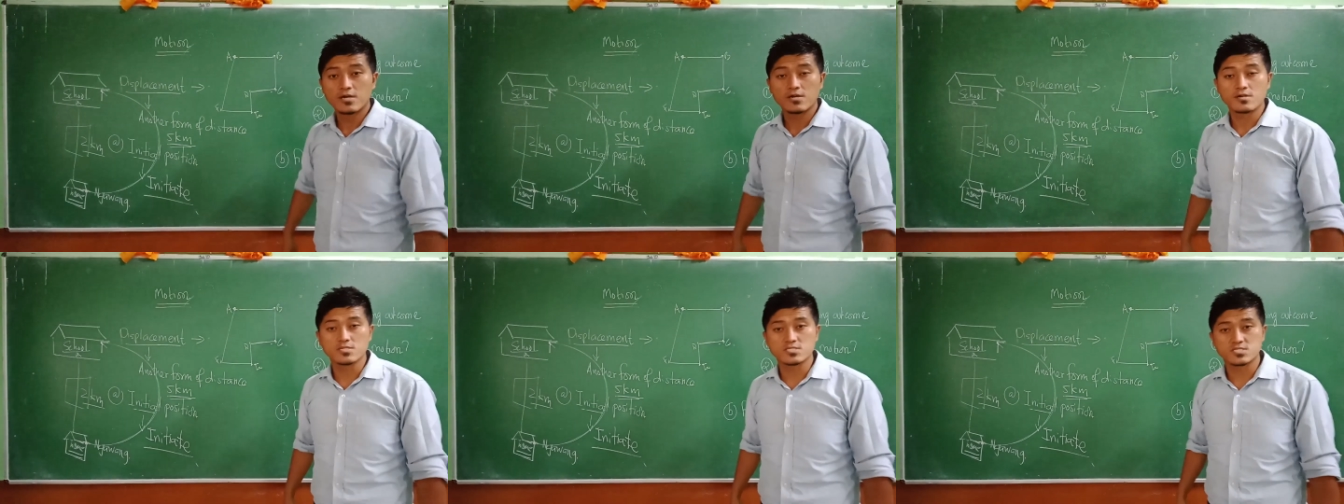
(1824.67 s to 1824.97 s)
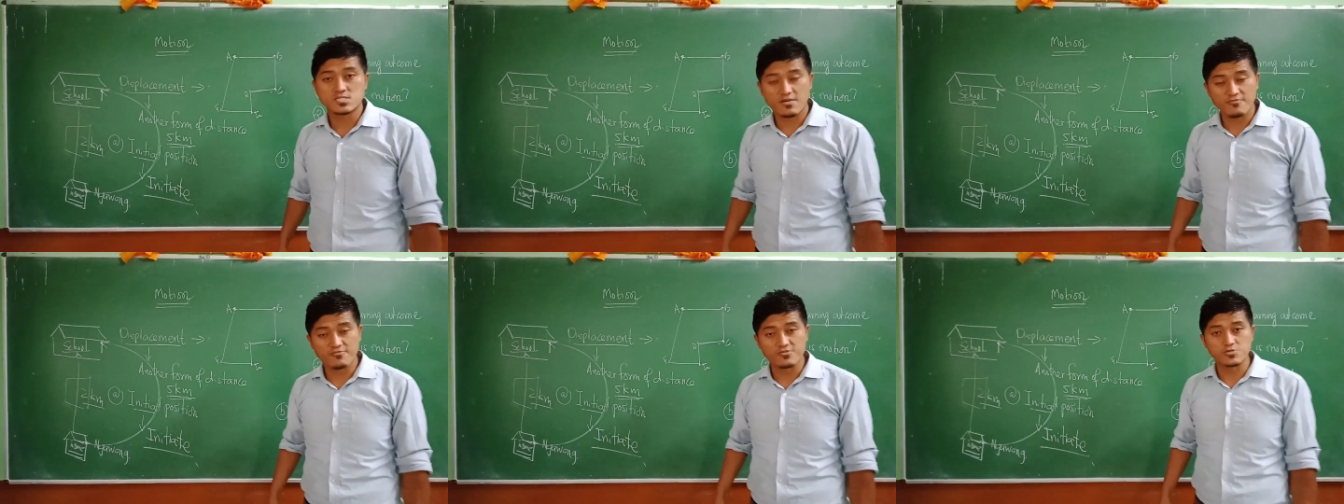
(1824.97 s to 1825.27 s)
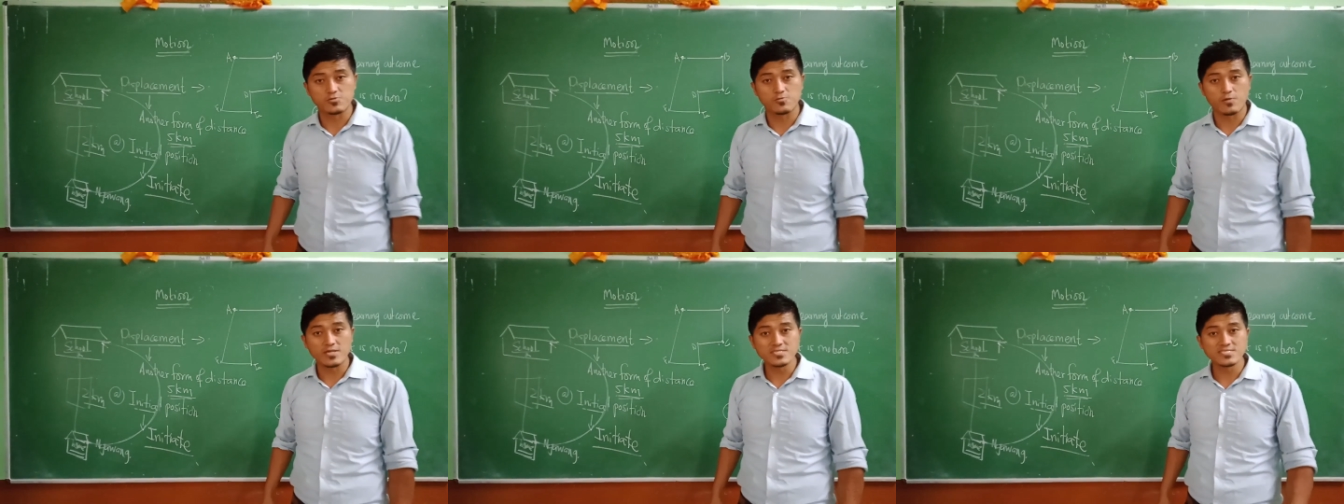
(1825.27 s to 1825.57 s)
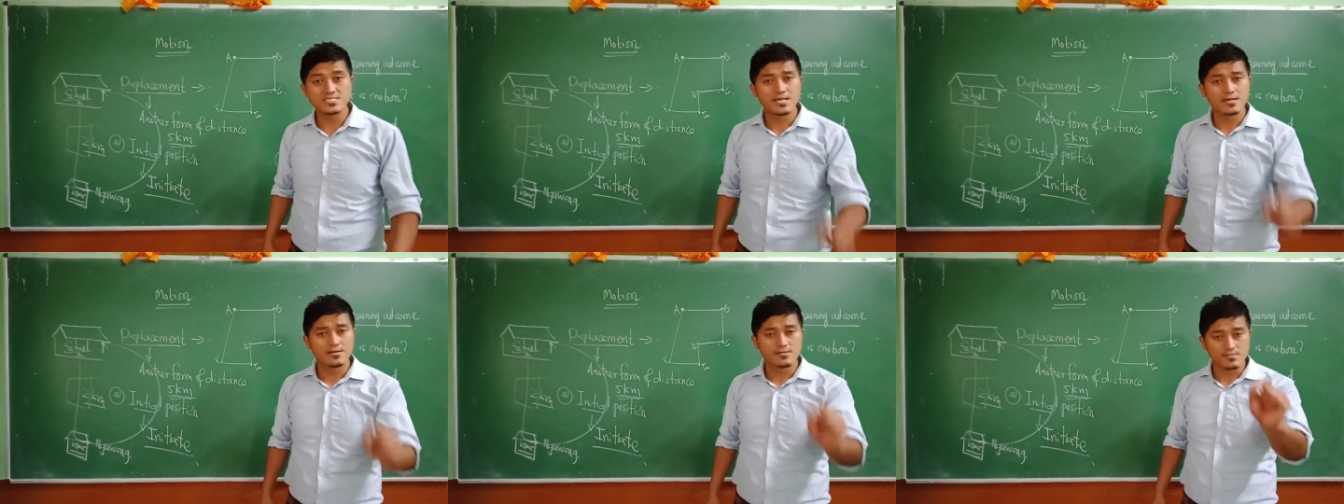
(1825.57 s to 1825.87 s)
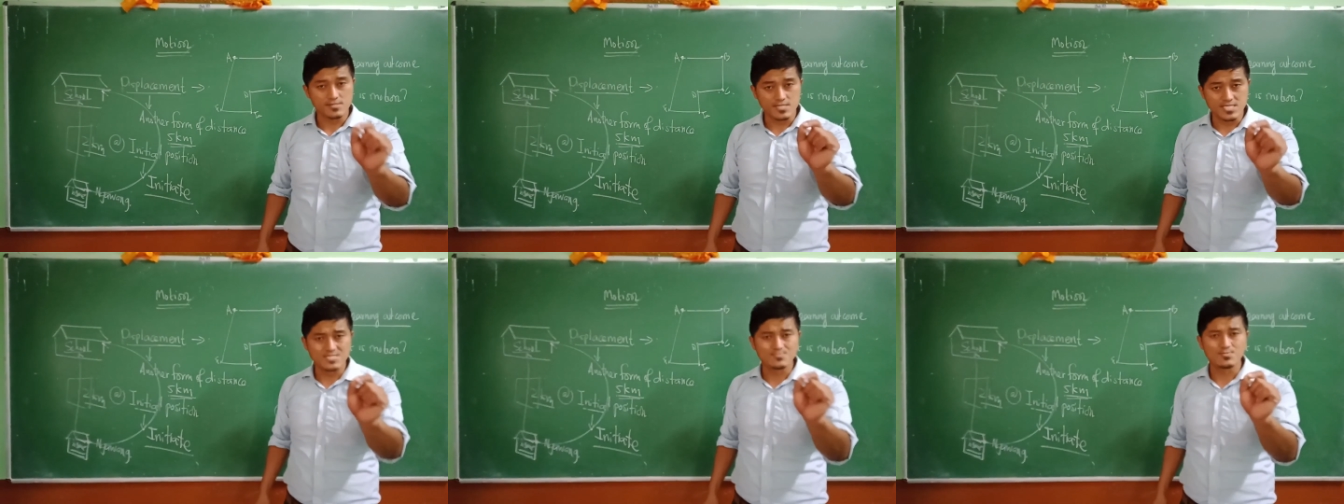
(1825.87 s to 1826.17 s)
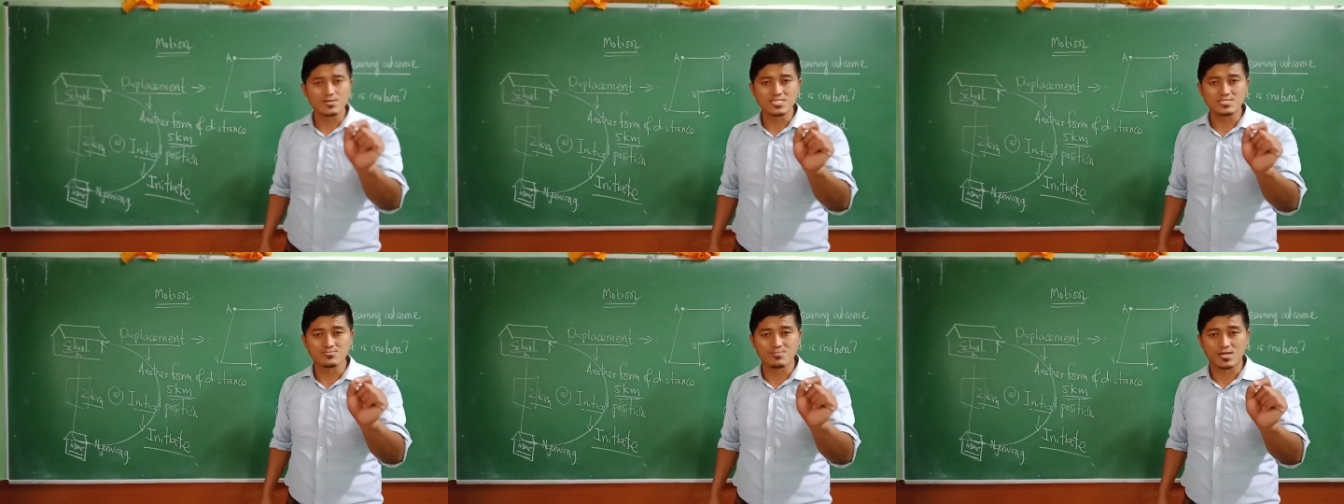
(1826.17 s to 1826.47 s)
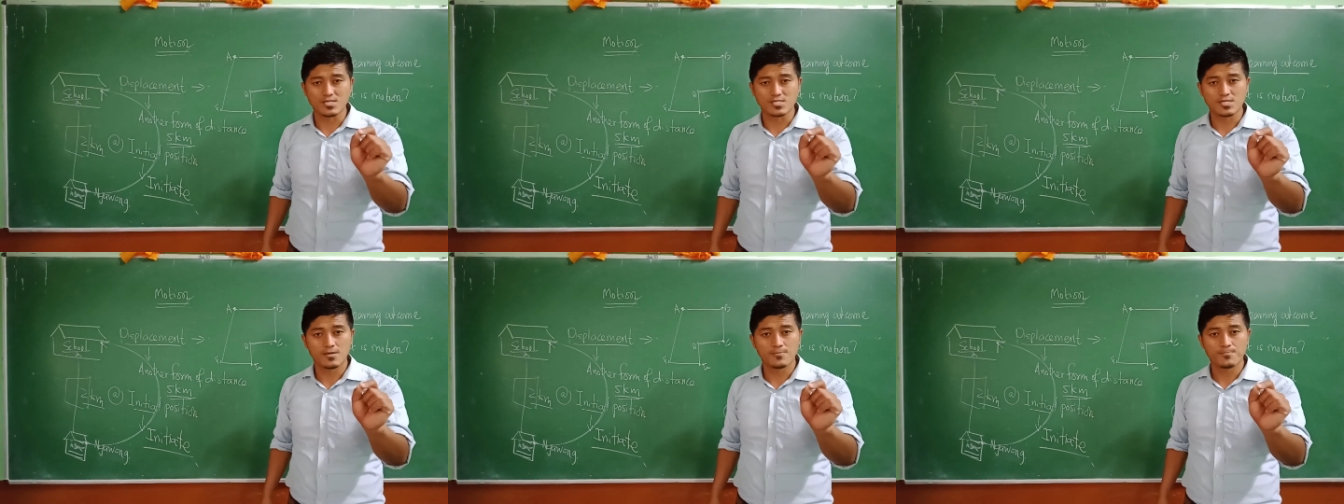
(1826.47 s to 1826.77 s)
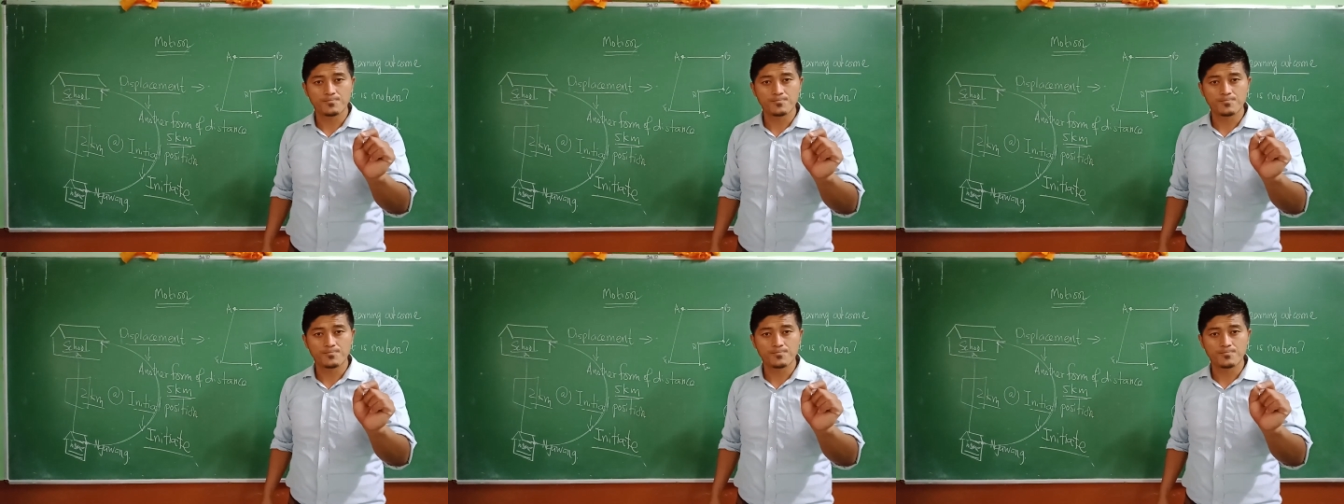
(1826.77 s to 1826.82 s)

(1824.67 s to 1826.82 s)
is referred to as displacement.